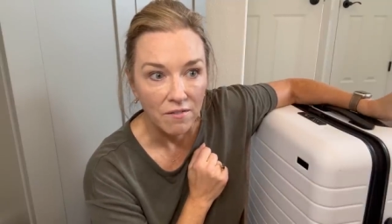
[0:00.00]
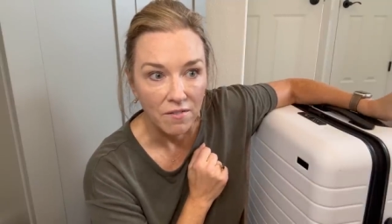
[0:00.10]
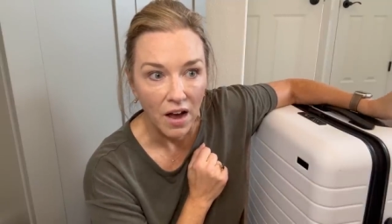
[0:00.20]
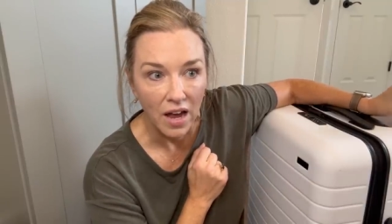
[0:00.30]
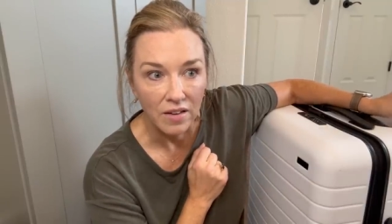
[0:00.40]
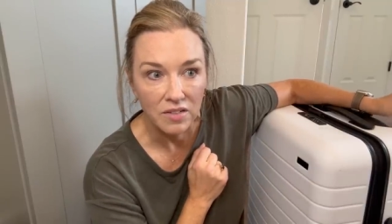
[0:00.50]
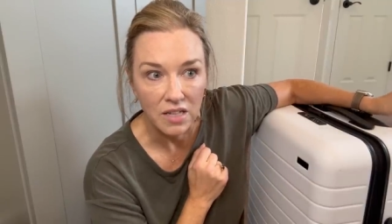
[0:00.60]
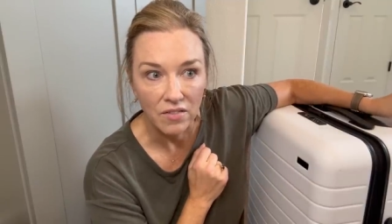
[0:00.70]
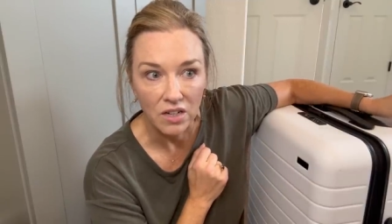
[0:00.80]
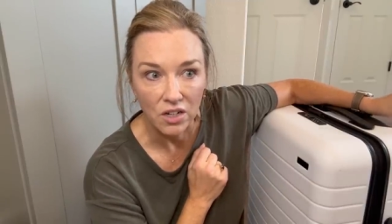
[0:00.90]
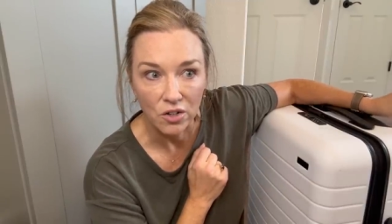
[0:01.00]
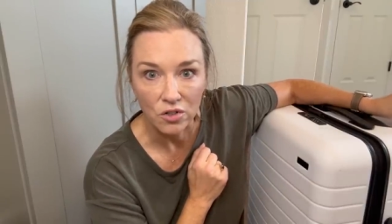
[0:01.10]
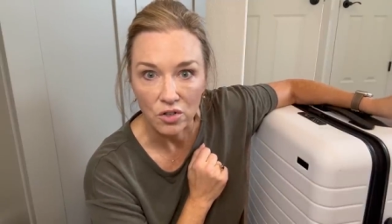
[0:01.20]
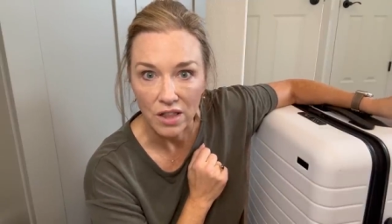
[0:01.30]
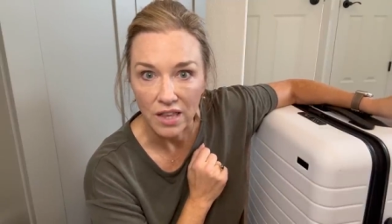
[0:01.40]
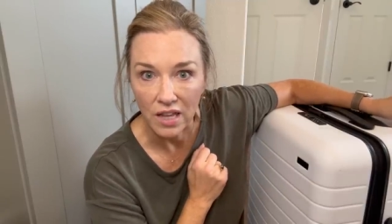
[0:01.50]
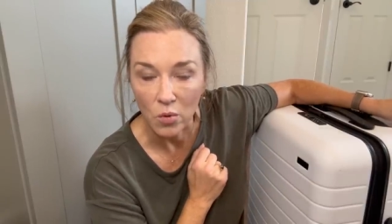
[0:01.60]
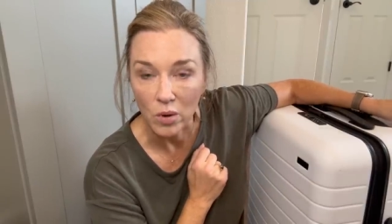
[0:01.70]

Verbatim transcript: five, seven years, I think,